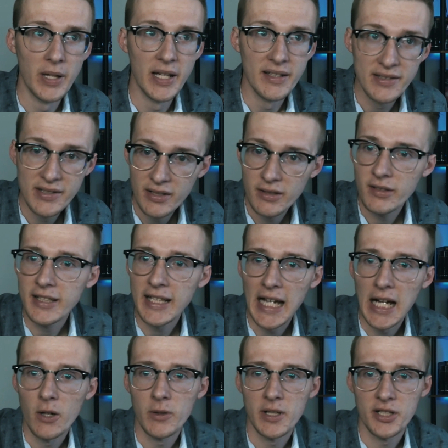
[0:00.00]

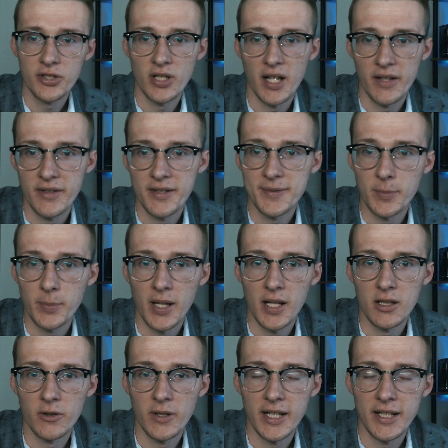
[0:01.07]
basically how I shot this
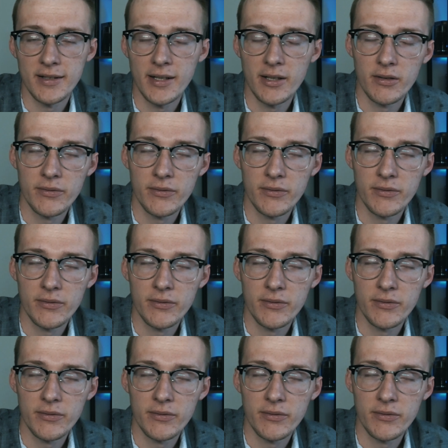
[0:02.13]
Apollo ad.